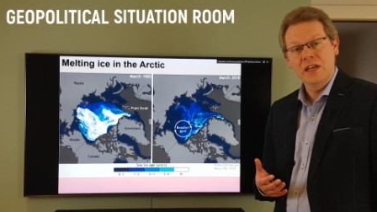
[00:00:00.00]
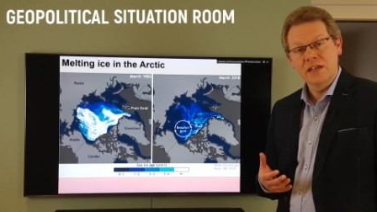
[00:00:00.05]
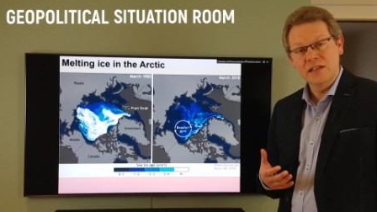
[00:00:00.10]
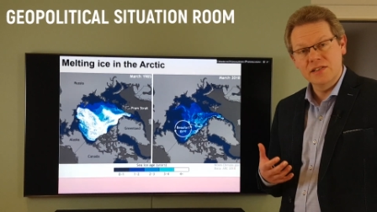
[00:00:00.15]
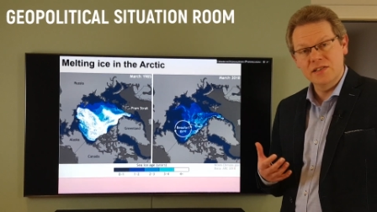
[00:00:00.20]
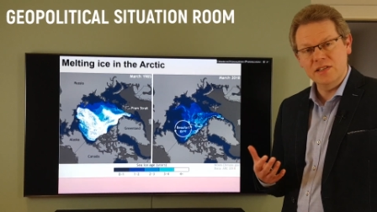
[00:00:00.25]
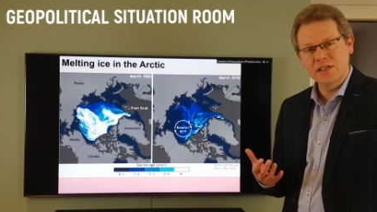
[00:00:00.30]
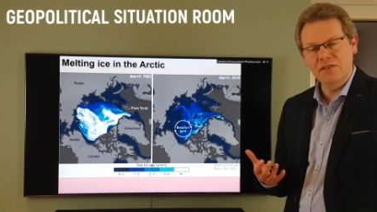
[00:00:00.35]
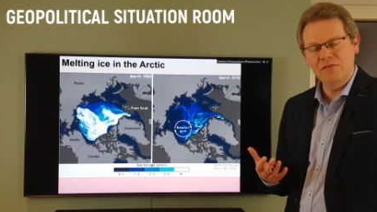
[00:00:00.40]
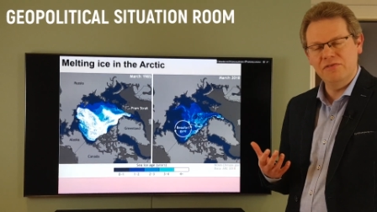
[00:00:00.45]

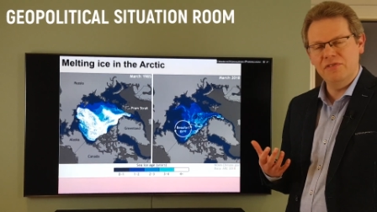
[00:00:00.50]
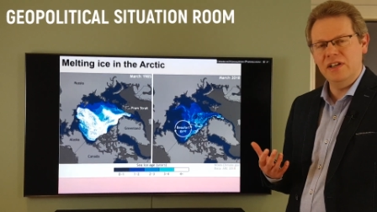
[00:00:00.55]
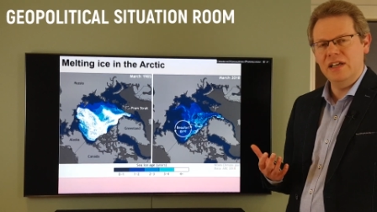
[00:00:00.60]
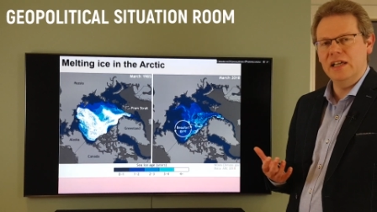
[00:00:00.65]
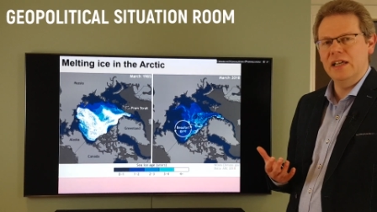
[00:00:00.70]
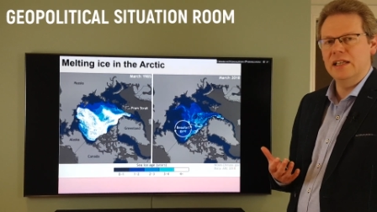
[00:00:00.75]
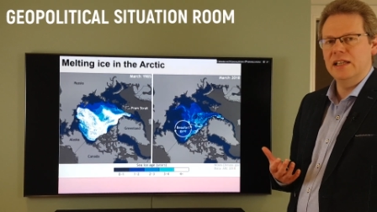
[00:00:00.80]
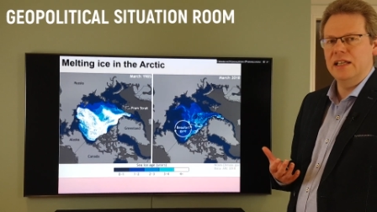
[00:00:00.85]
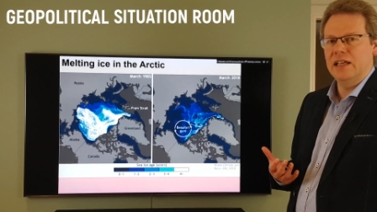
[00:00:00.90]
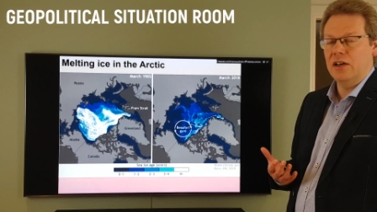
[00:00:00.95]

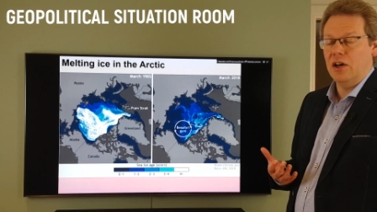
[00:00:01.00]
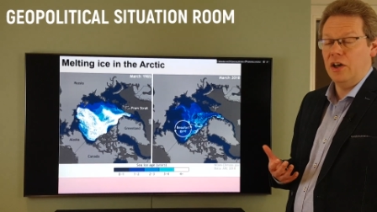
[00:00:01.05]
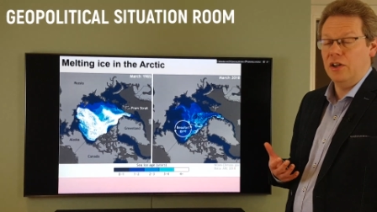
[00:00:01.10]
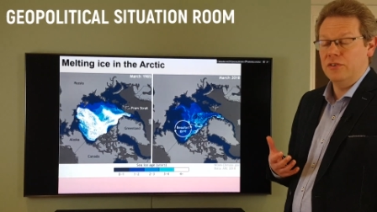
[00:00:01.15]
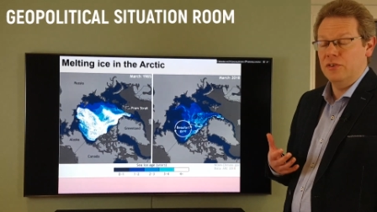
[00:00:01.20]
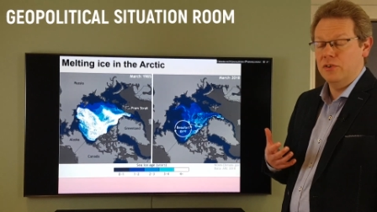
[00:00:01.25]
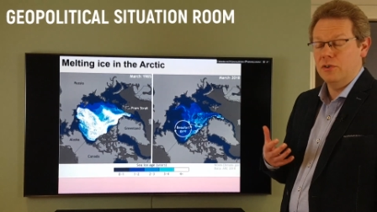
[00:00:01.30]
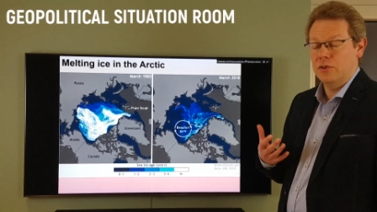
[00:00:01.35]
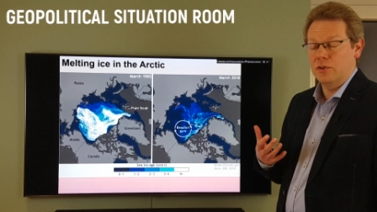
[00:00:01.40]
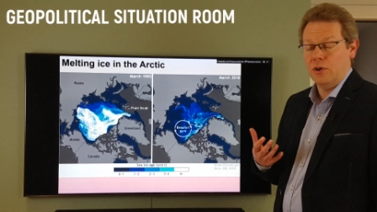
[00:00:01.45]
severely
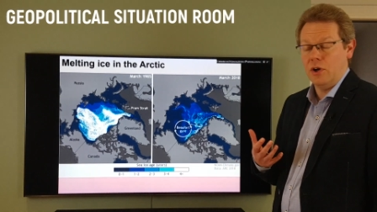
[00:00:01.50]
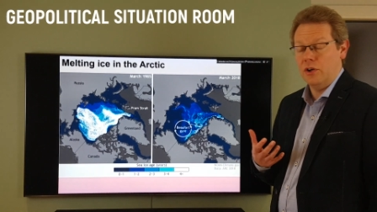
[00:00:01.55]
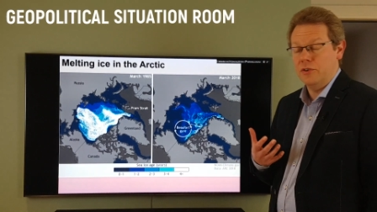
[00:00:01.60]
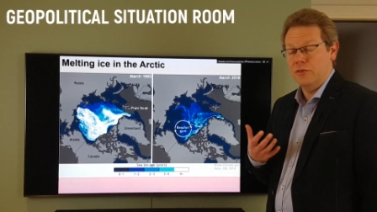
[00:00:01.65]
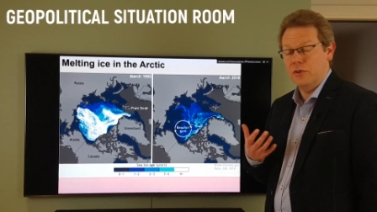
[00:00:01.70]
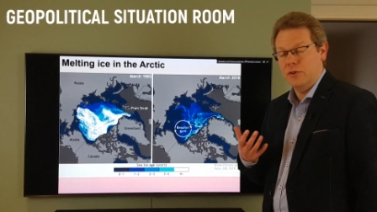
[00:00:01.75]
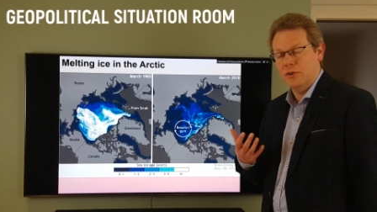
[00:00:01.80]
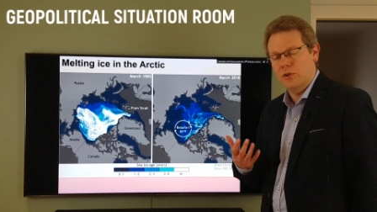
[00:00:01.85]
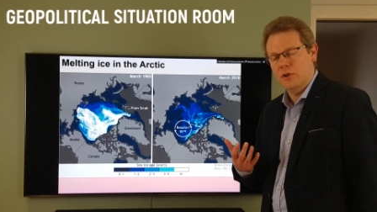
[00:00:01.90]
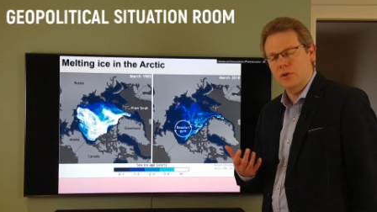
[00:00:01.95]

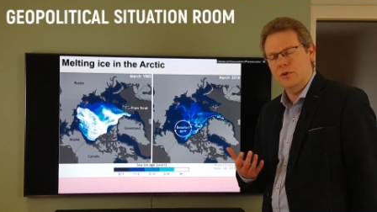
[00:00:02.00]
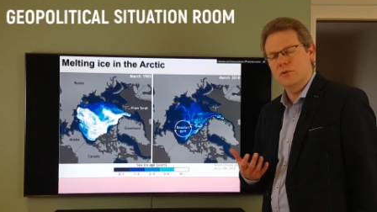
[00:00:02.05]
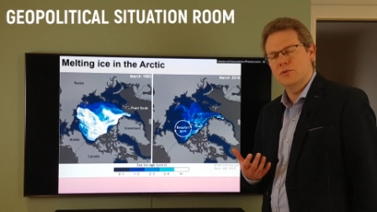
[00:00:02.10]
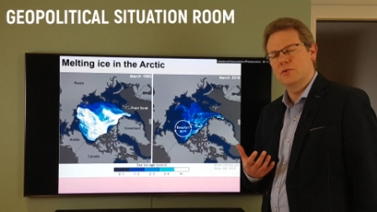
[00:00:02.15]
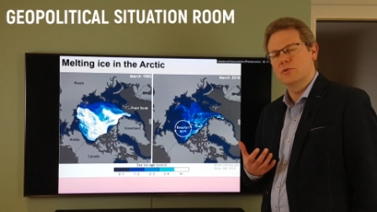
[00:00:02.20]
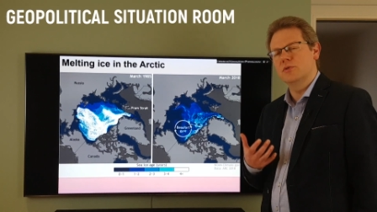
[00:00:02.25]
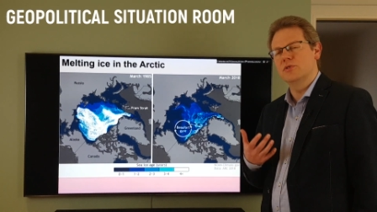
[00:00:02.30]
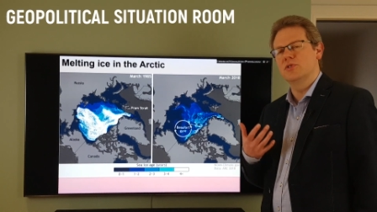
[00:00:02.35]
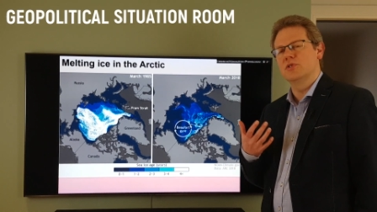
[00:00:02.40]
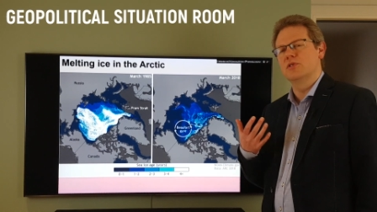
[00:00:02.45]

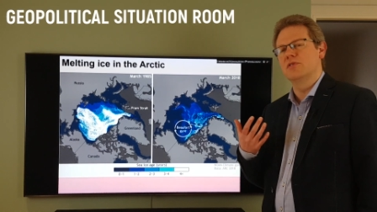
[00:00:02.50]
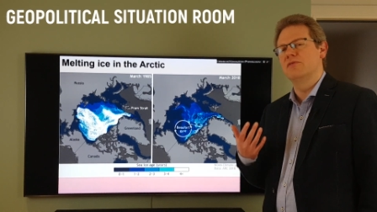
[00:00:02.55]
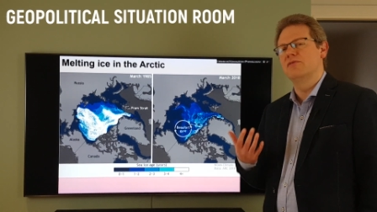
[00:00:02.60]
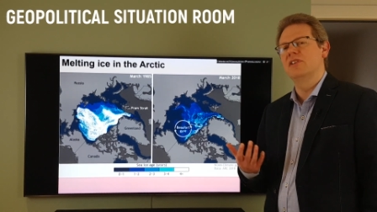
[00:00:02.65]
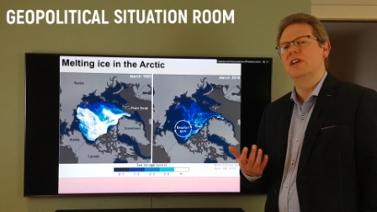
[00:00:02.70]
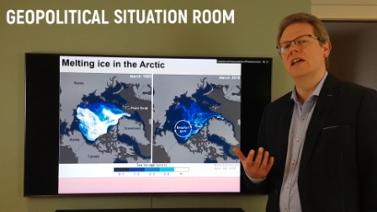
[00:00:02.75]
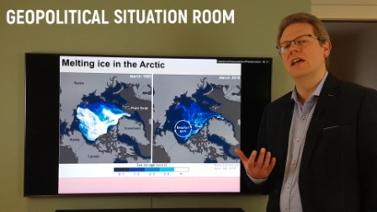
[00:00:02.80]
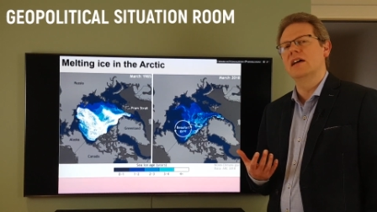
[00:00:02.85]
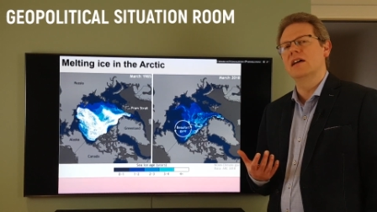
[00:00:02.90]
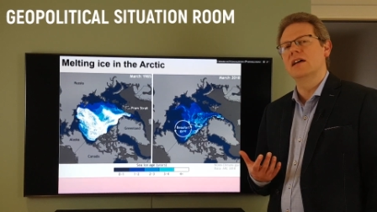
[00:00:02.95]
undergo
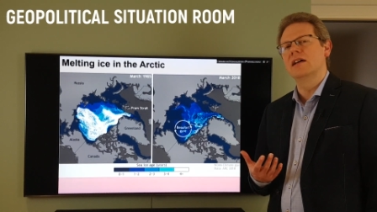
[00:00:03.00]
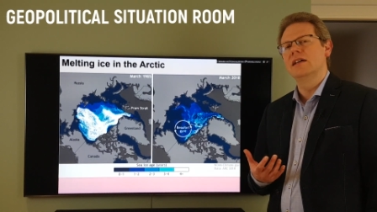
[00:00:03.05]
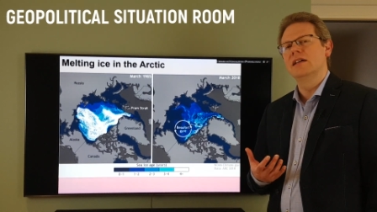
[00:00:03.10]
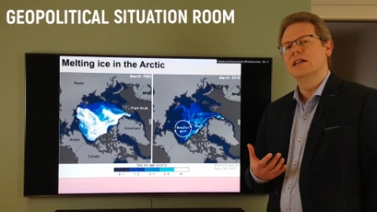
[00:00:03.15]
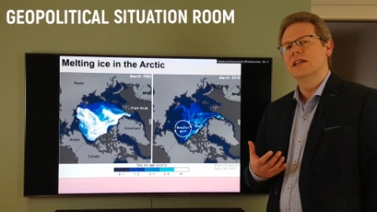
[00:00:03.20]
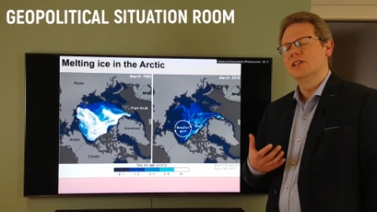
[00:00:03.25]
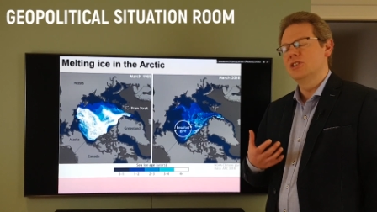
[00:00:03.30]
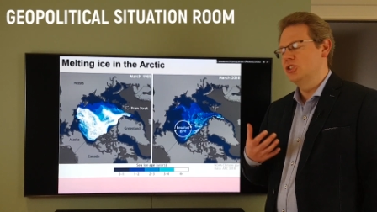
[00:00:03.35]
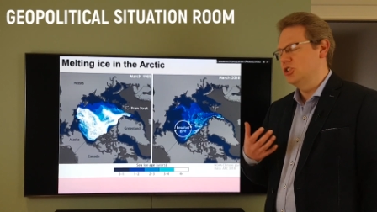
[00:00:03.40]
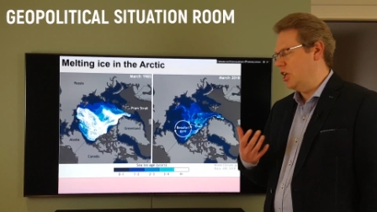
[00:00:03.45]
severe
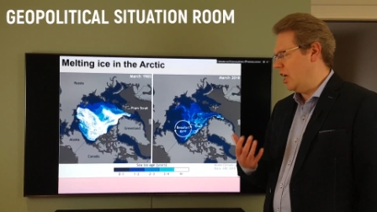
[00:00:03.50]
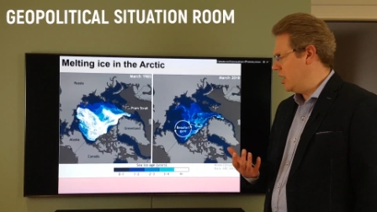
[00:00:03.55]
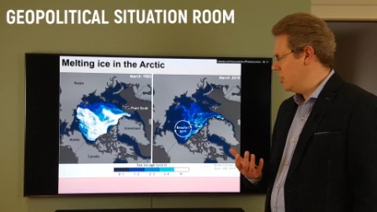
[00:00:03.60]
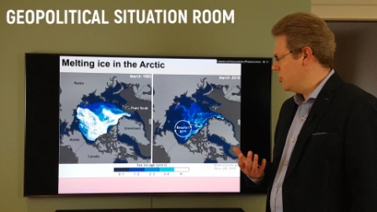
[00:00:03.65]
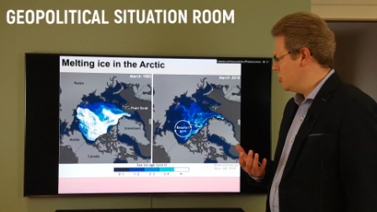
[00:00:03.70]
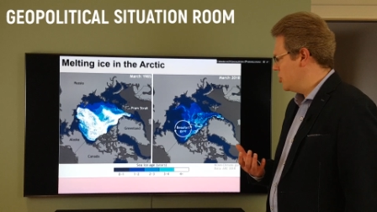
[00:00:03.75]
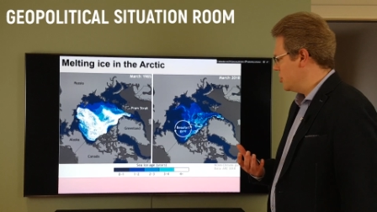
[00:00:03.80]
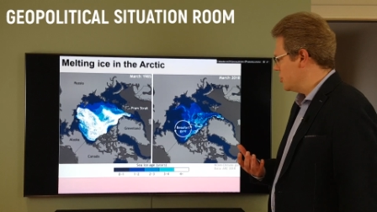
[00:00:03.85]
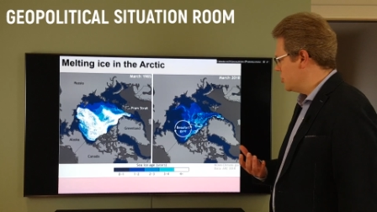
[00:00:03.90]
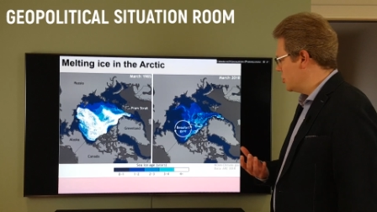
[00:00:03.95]

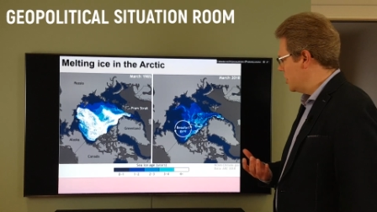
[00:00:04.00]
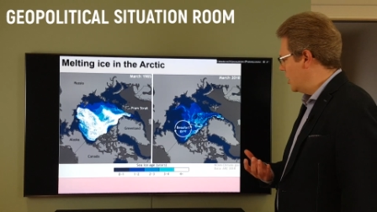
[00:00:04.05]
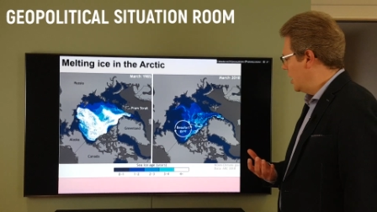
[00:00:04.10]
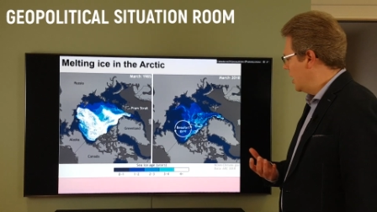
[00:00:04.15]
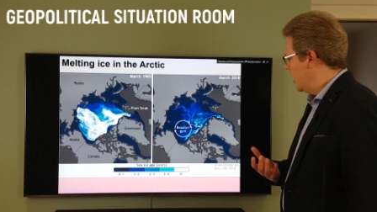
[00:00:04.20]
changes.